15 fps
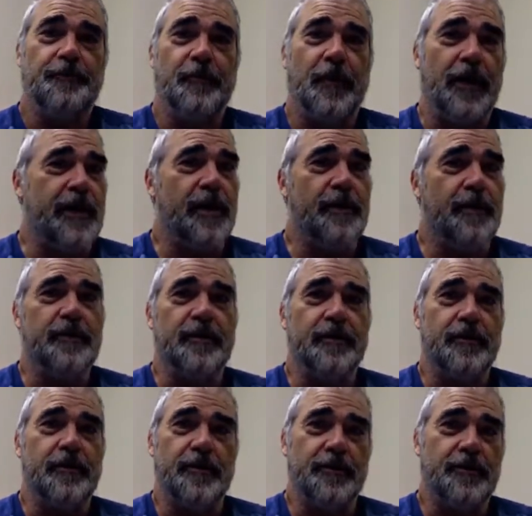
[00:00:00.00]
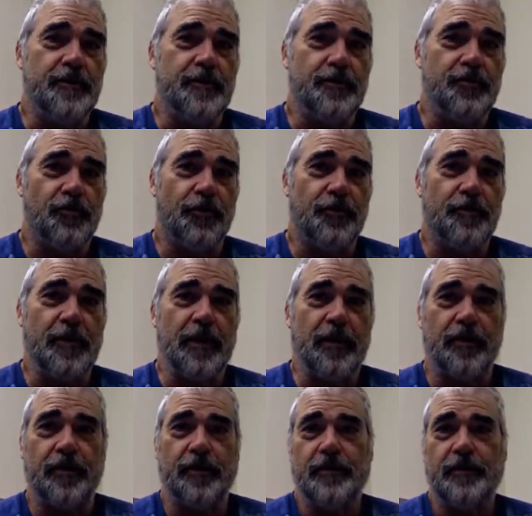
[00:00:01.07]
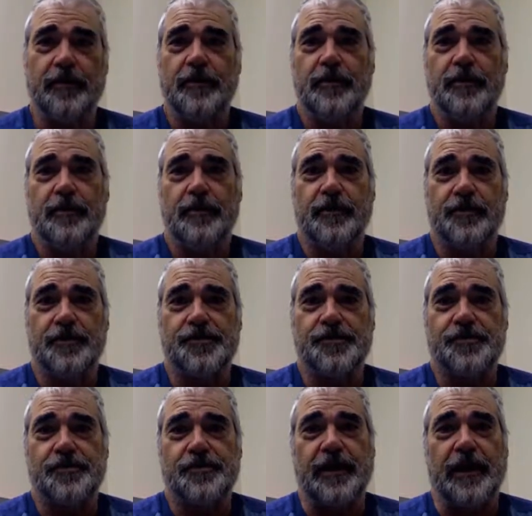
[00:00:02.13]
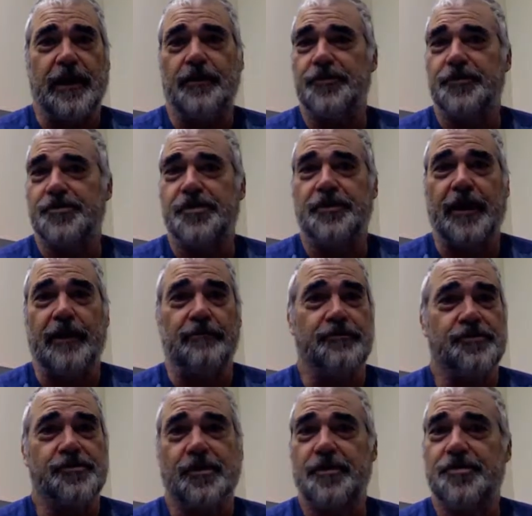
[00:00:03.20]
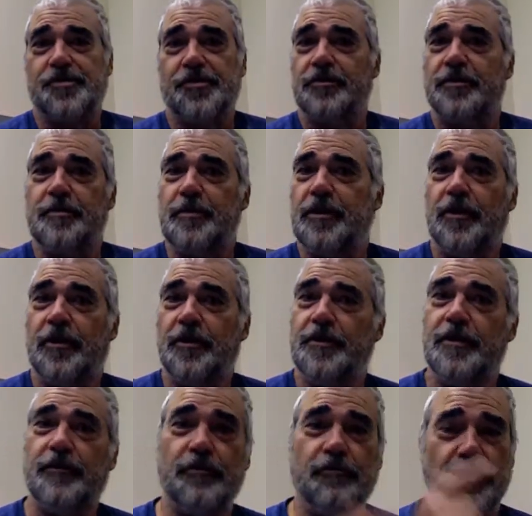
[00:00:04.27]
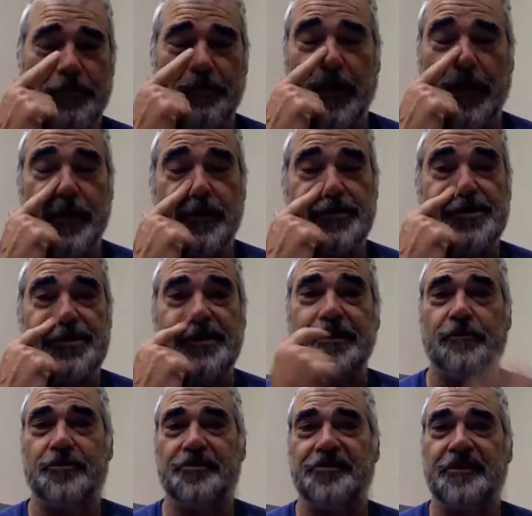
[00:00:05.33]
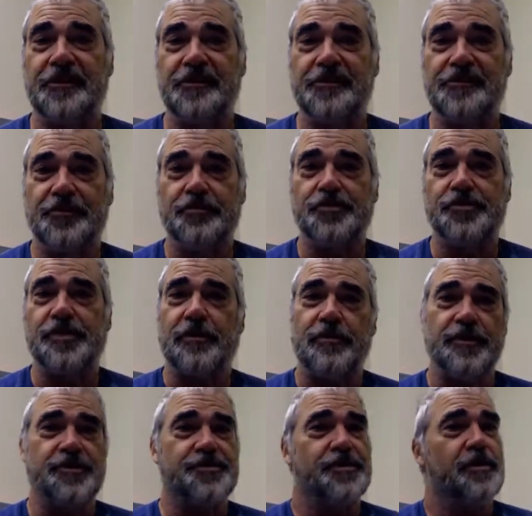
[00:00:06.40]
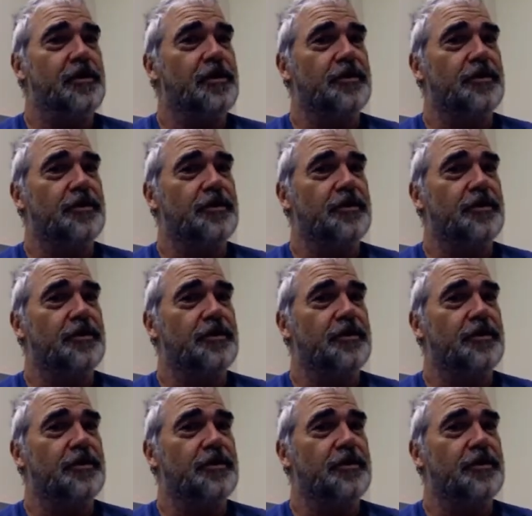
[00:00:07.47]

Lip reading: Miami in North America is Galveston. That one's going to certainly be gone. Even with minor sea level change, those areas